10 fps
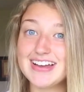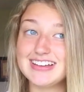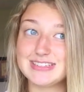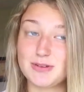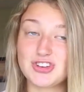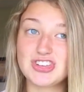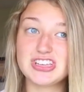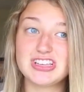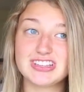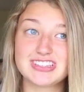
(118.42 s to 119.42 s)

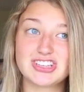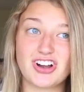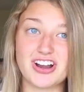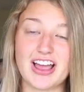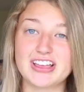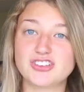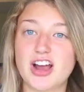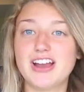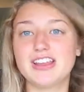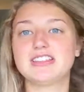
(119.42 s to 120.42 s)
especially I
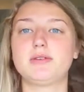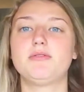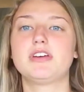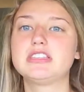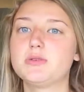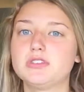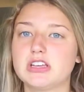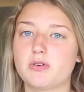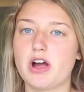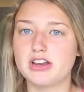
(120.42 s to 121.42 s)
tried to eat some of it because it
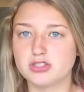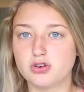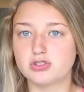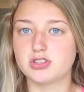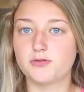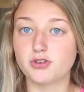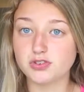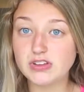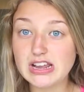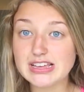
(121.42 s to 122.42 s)
wasn't quite as gross the
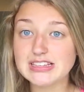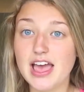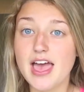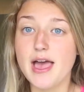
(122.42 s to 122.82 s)
first few days,